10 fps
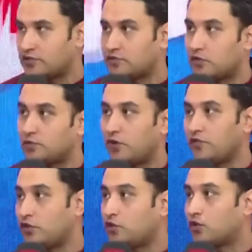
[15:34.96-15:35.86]
which is 1.5 to
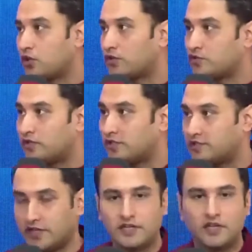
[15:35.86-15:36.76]
2 crore students,
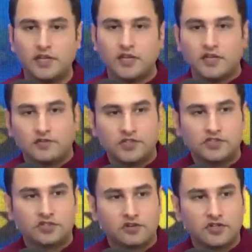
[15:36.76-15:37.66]
right? With
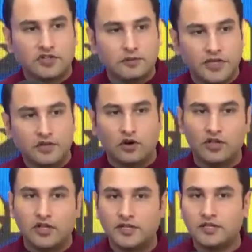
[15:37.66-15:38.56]
children coming
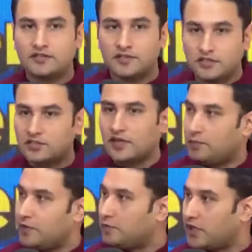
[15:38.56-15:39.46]
online at such a
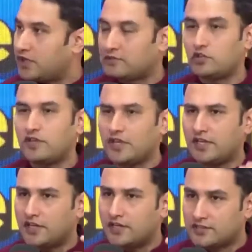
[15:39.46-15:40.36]
rapid pace, do we
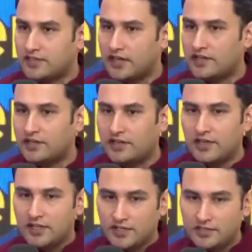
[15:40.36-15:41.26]
really understand that
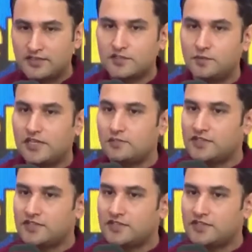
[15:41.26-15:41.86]
is this medium